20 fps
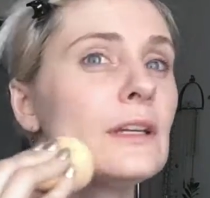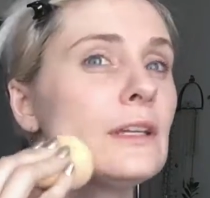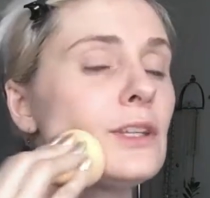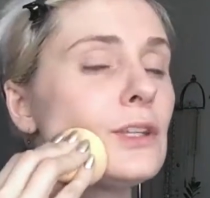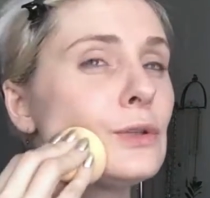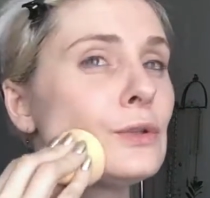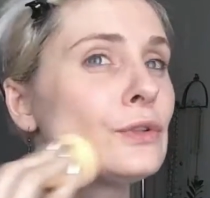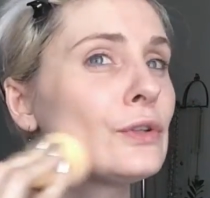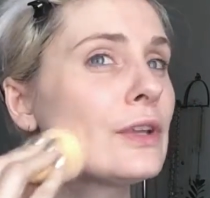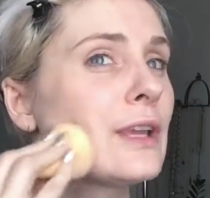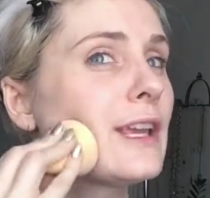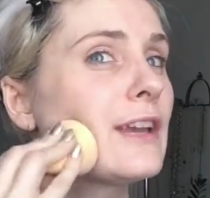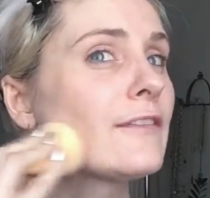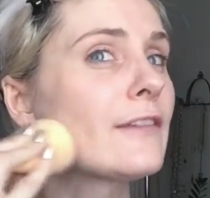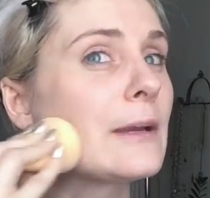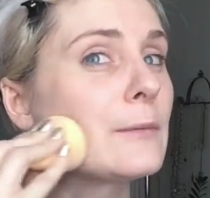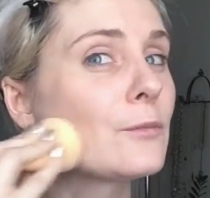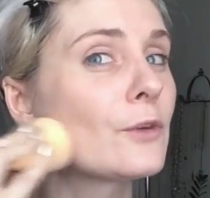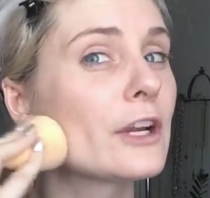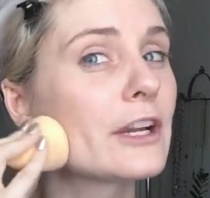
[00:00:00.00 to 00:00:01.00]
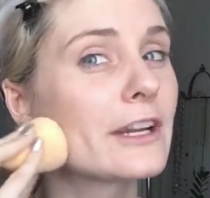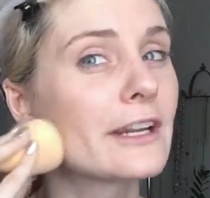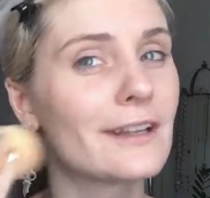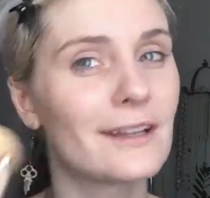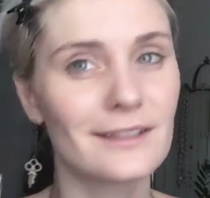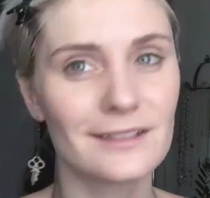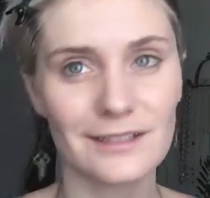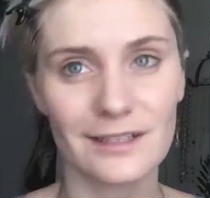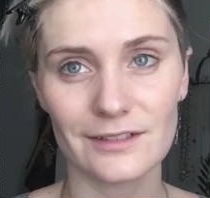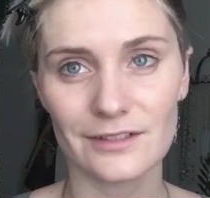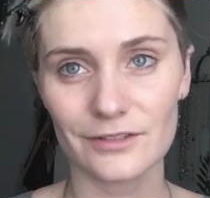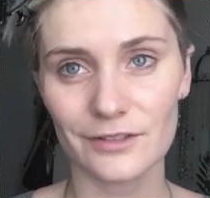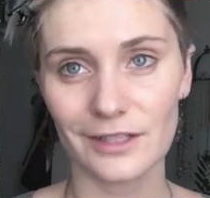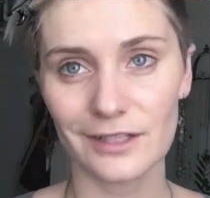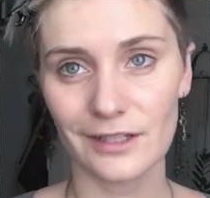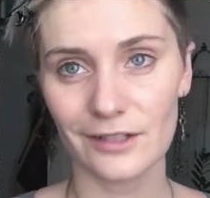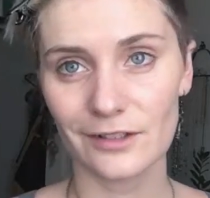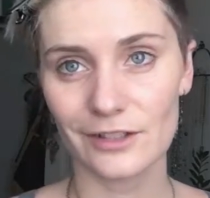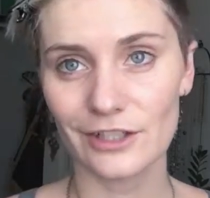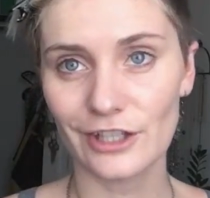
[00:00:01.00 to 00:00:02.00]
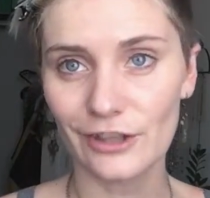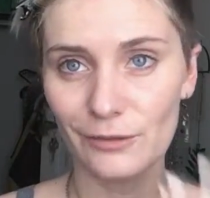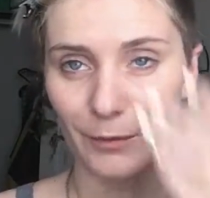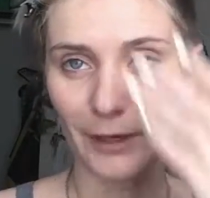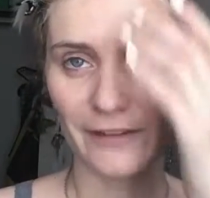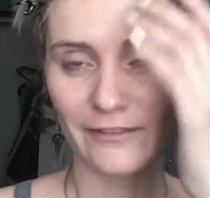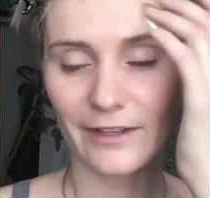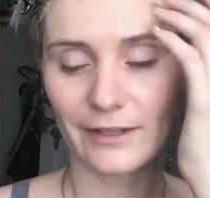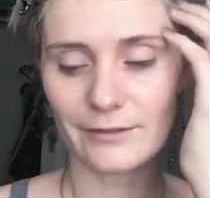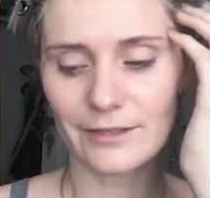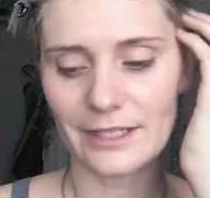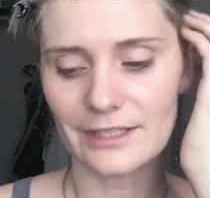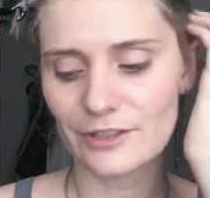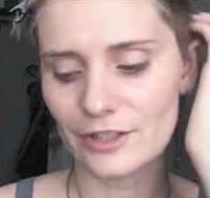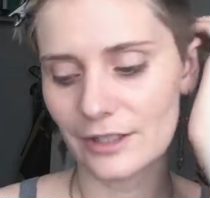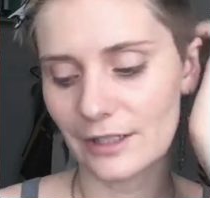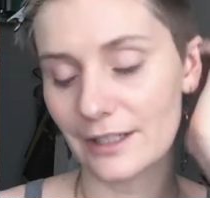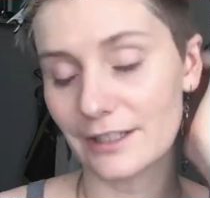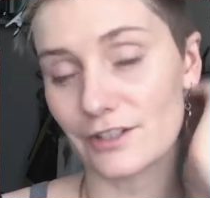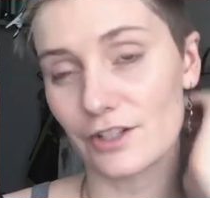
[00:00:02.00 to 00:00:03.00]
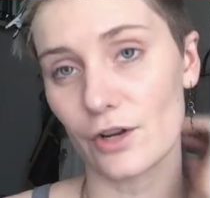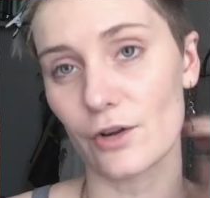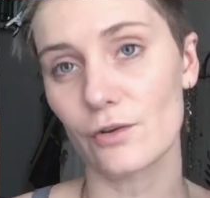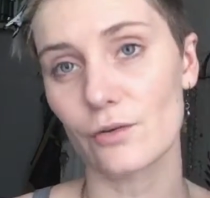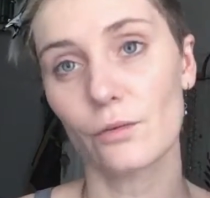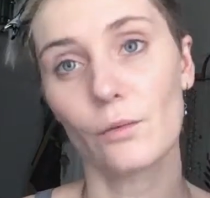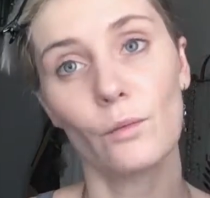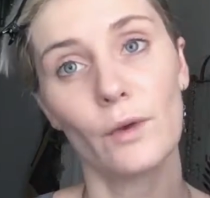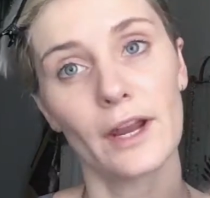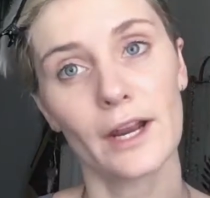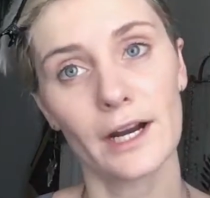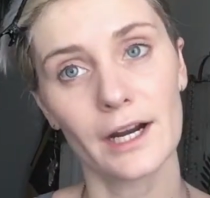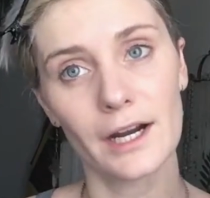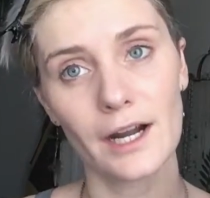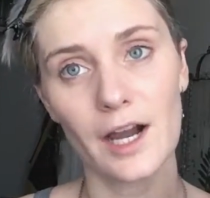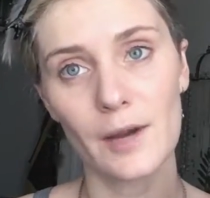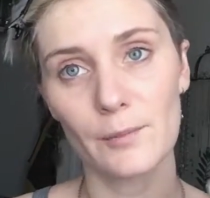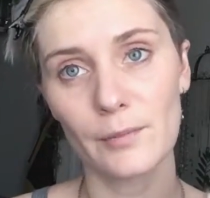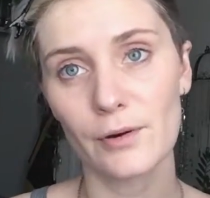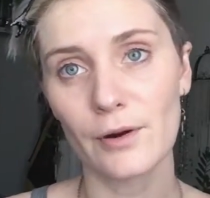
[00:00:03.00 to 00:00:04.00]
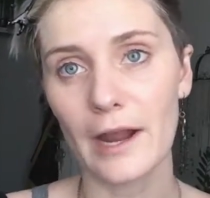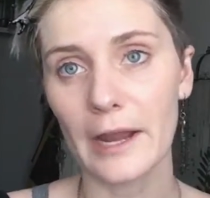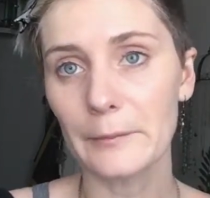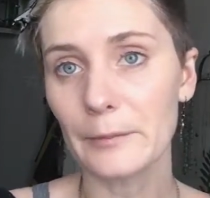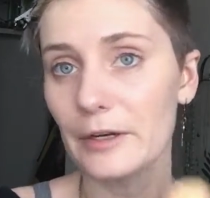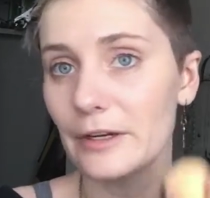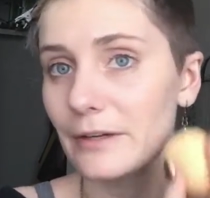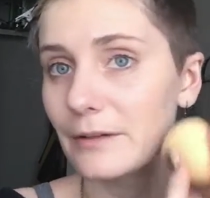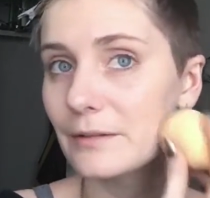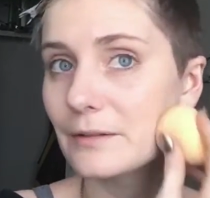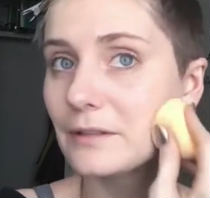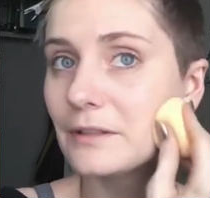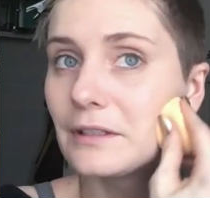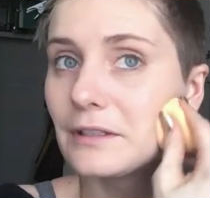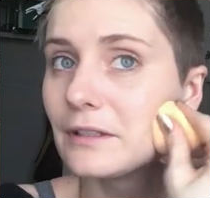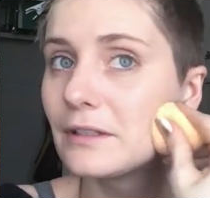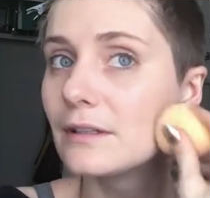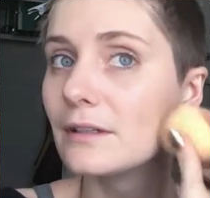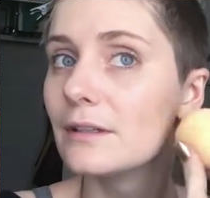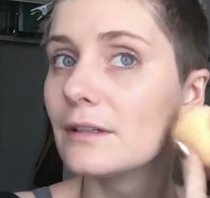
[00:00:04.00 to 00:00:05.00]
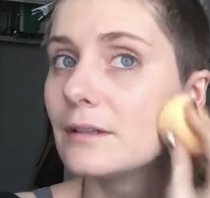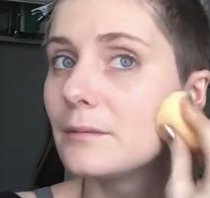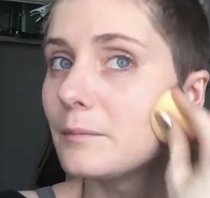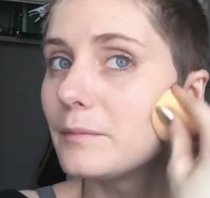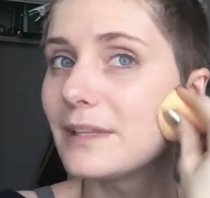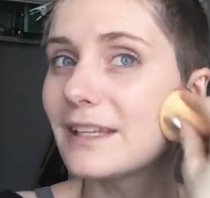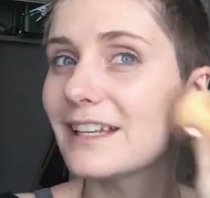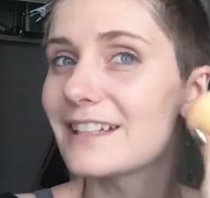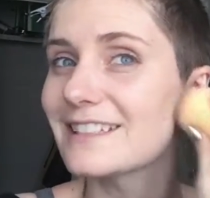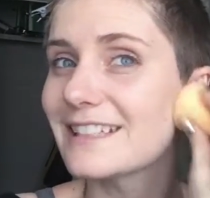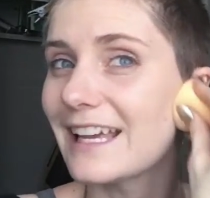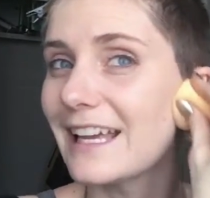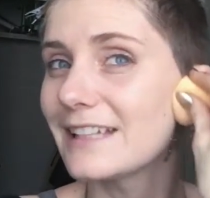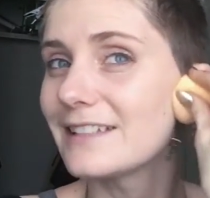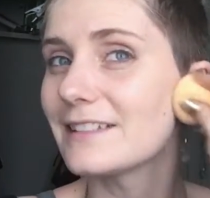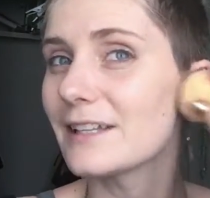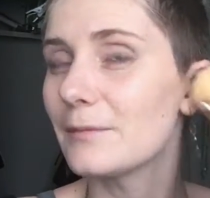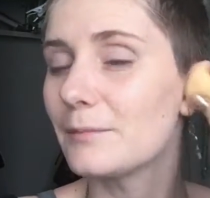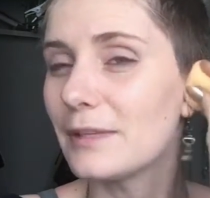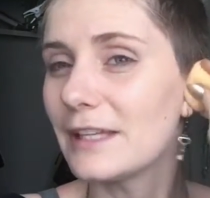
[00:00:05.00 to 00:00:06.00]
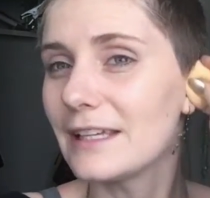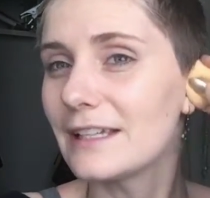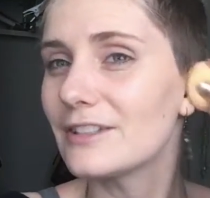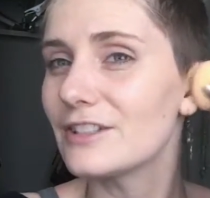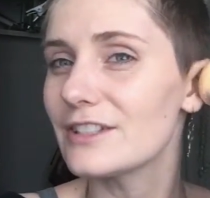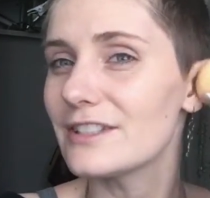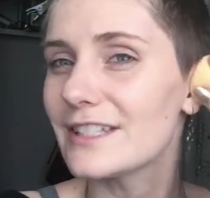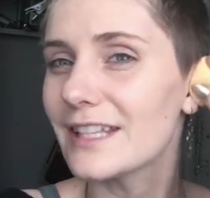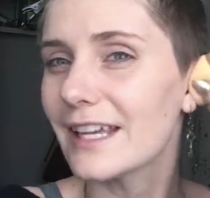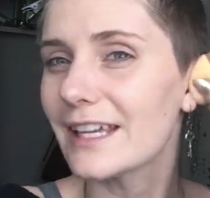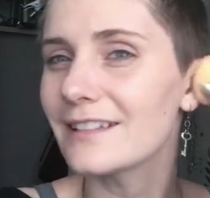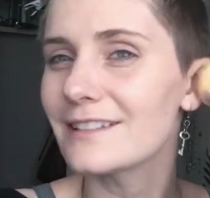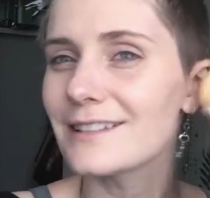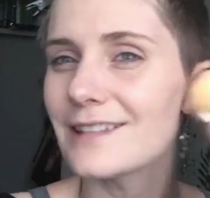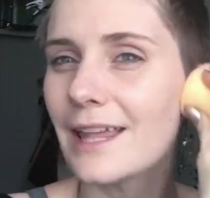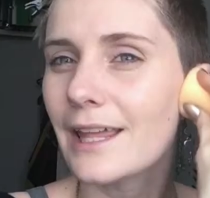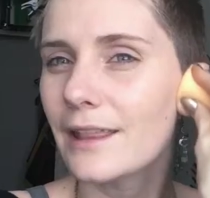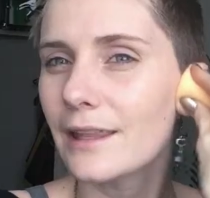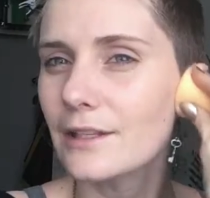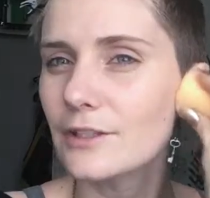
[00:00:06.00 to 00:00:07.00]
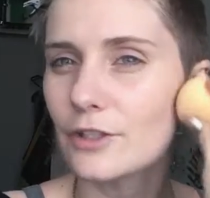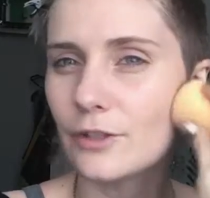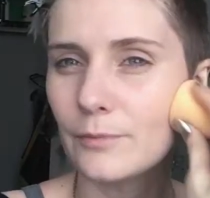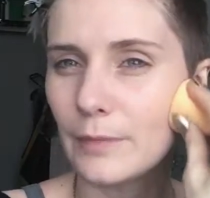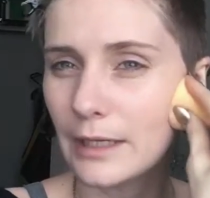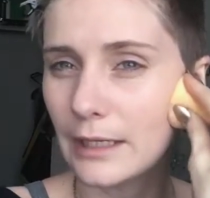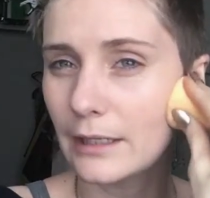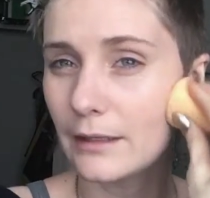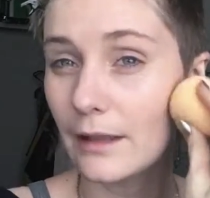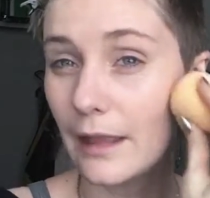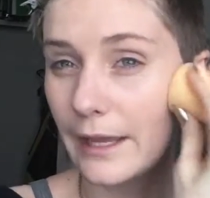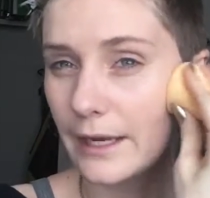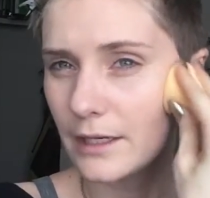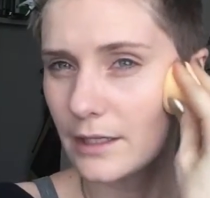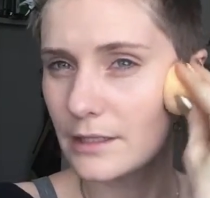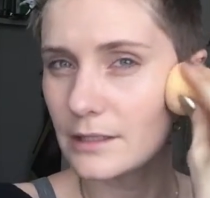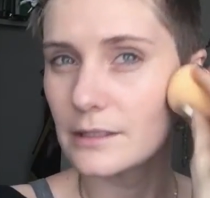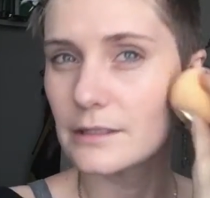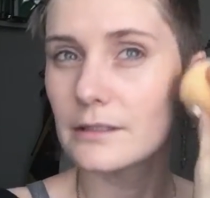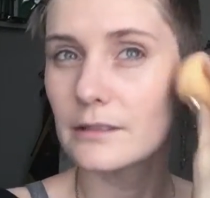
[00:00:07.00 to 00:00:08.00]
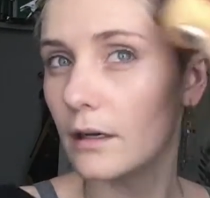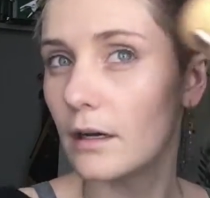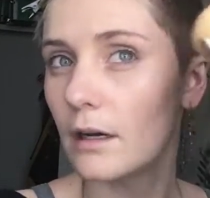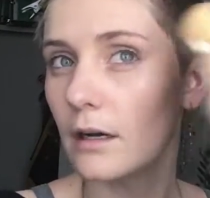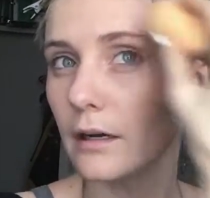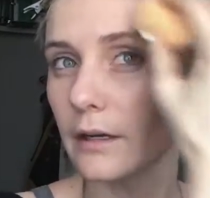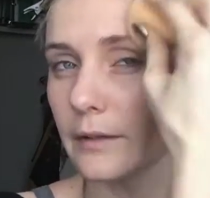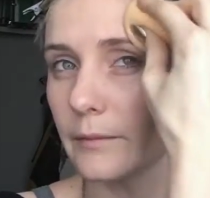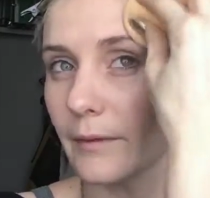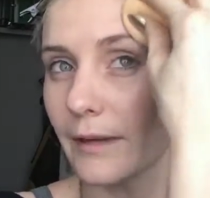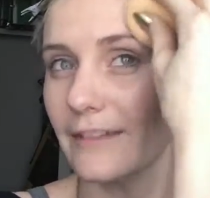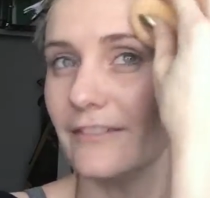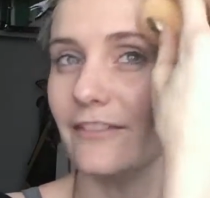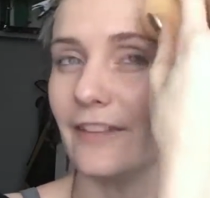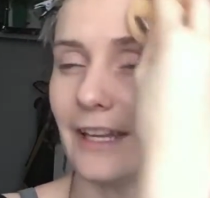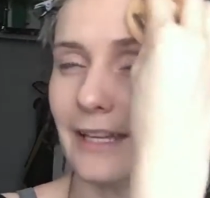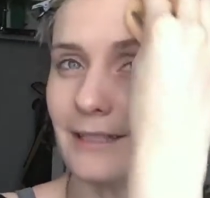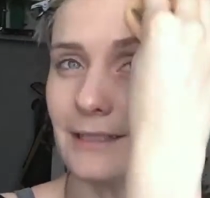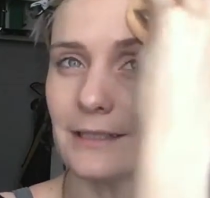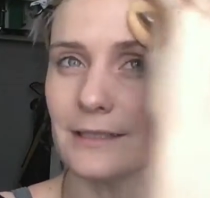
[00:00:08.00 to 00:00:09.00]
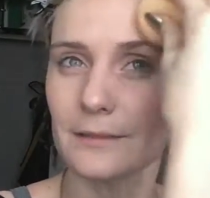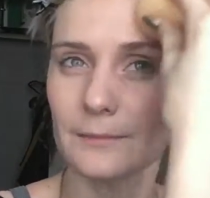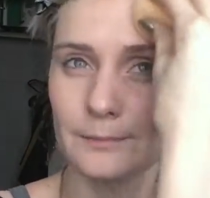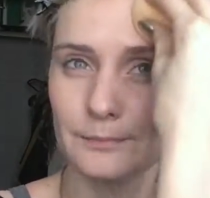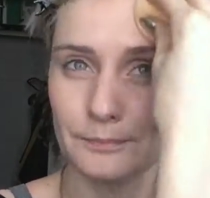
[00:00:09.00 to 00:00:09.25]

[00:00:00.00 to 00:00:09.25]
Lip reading: Usually if I'm wearing a sunscreen underneath my foundation, I don't wear a primer because it ends up being just like slightly too many layers on my face.